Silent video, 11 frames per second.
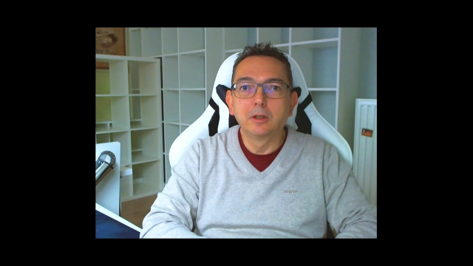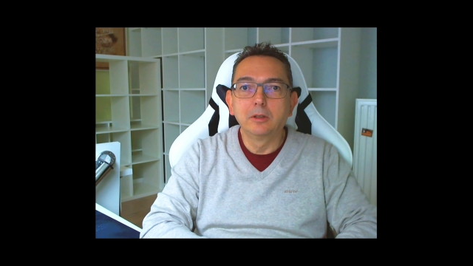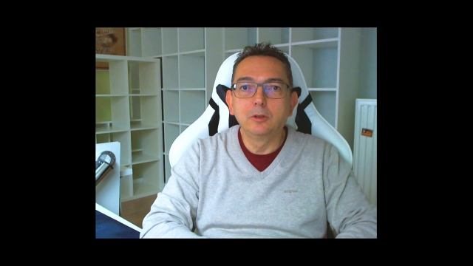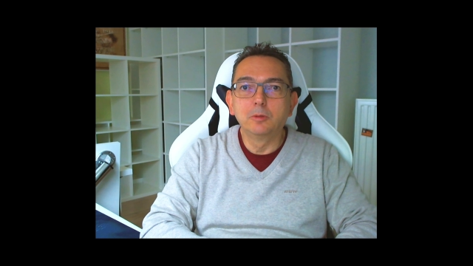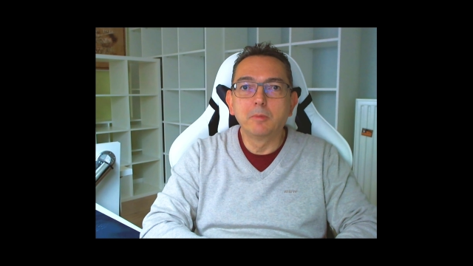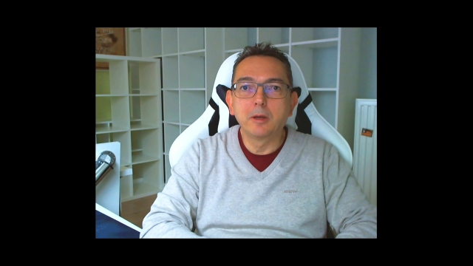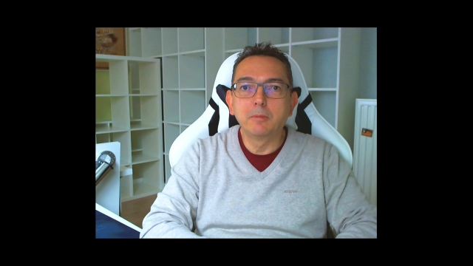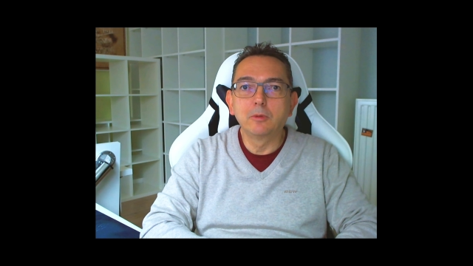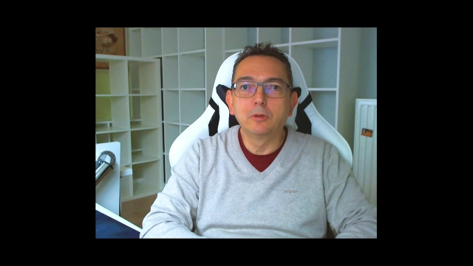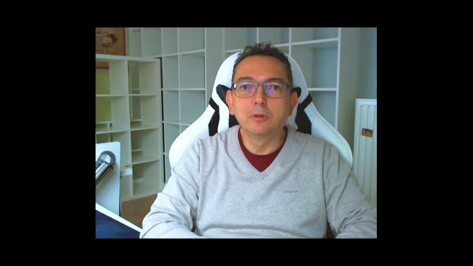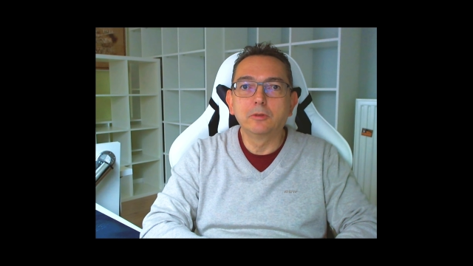You may
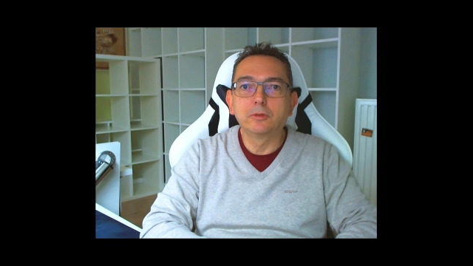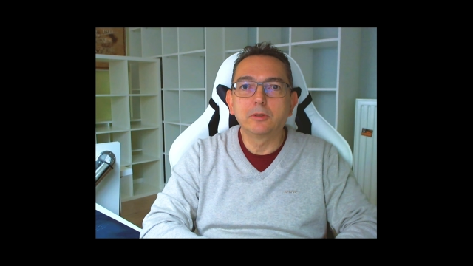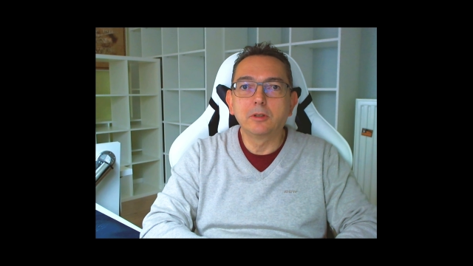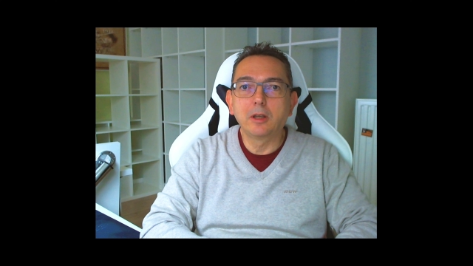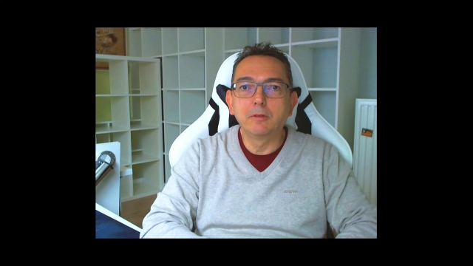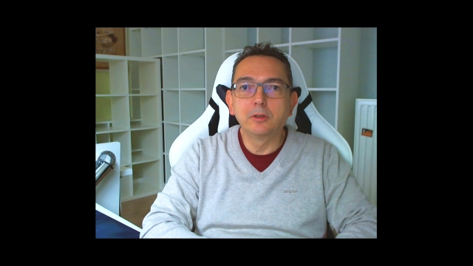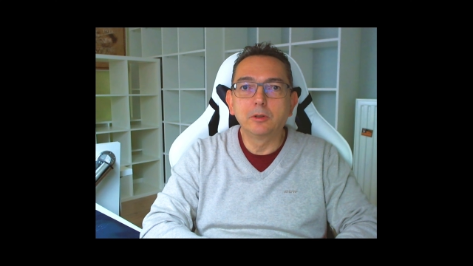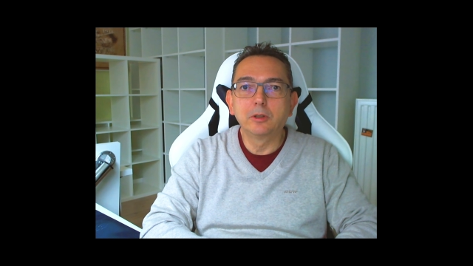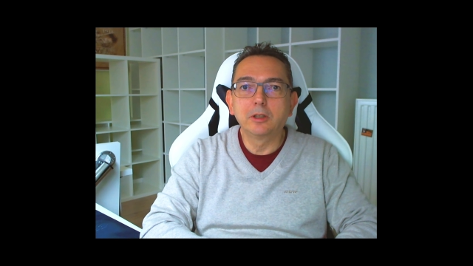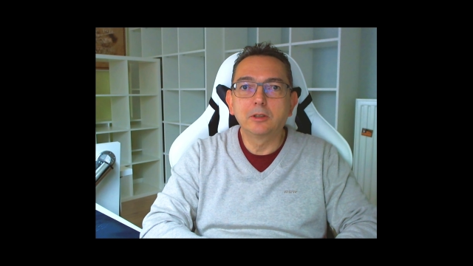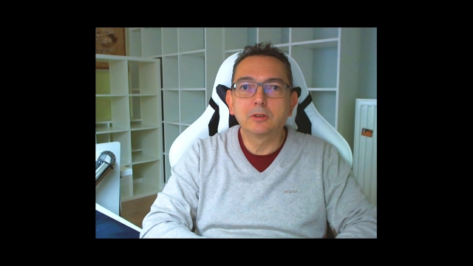move naval
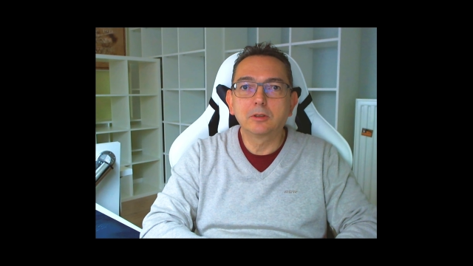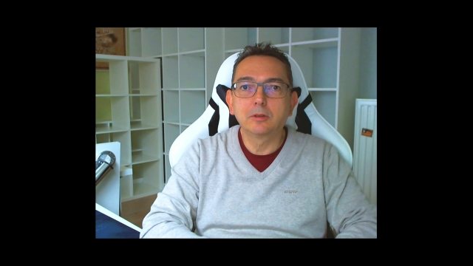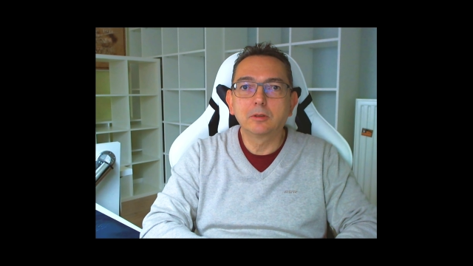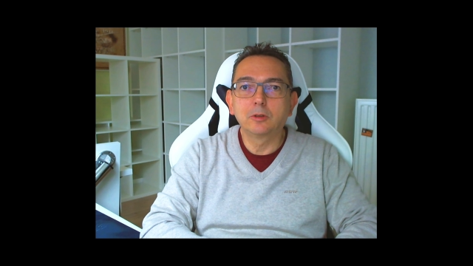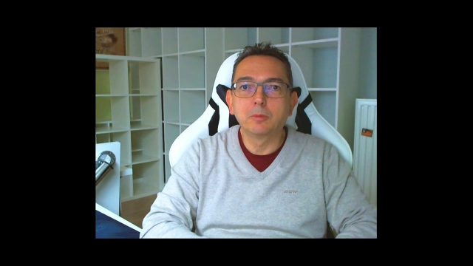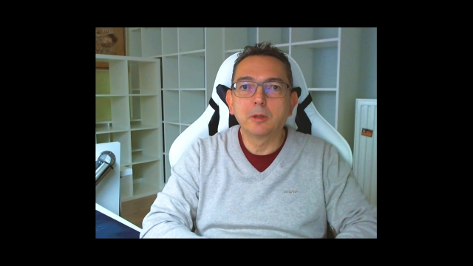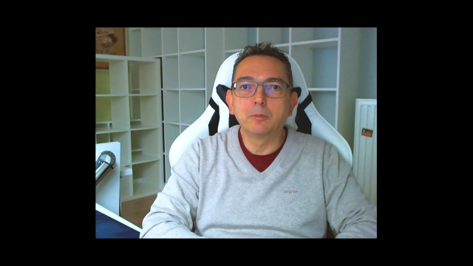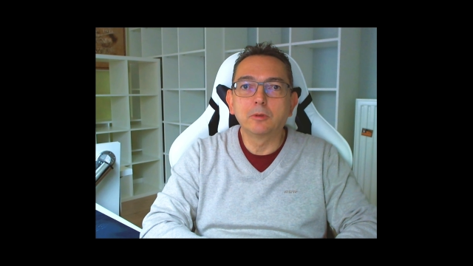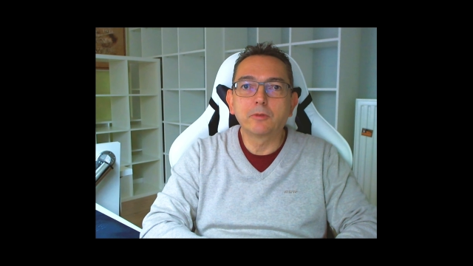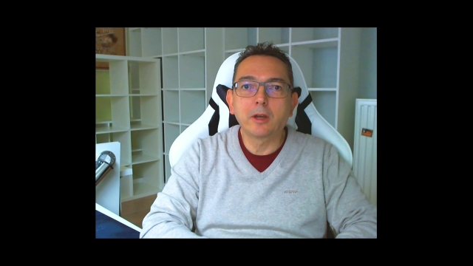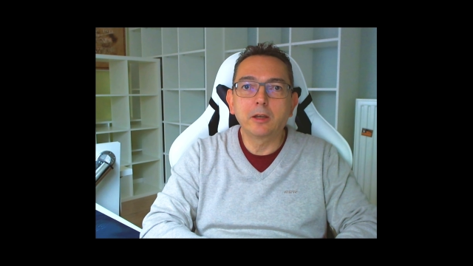units, you may
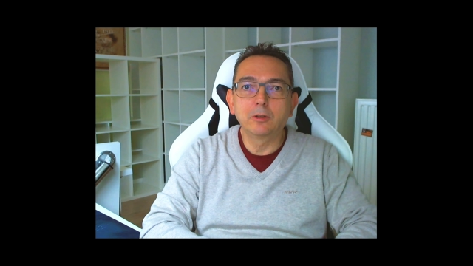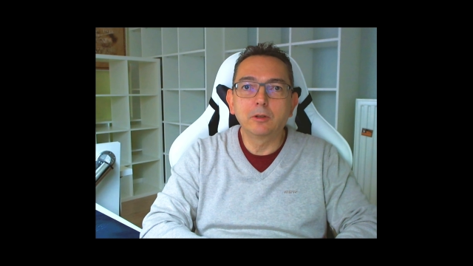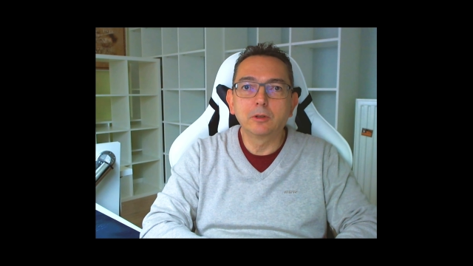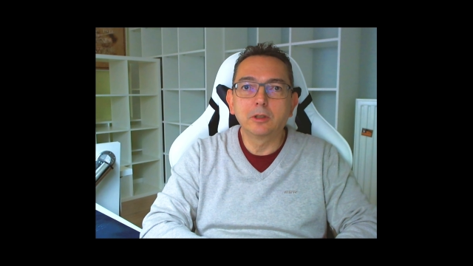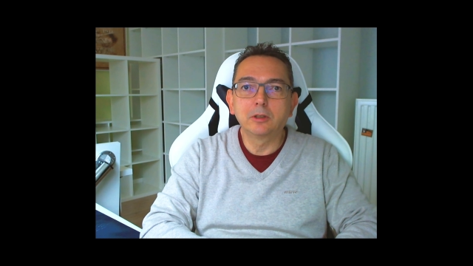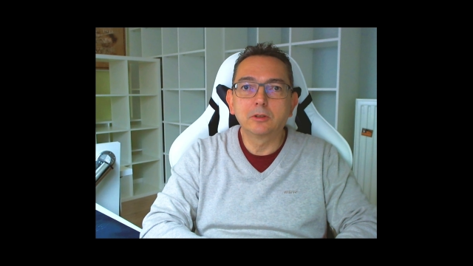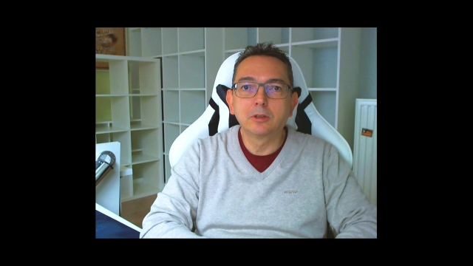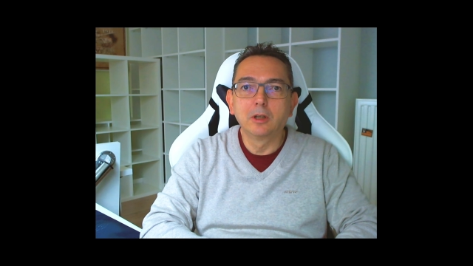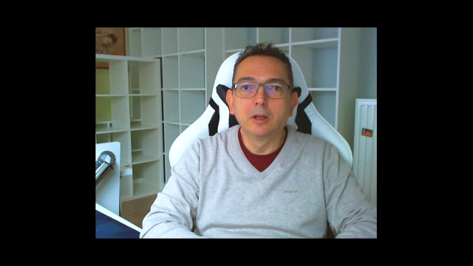move air units,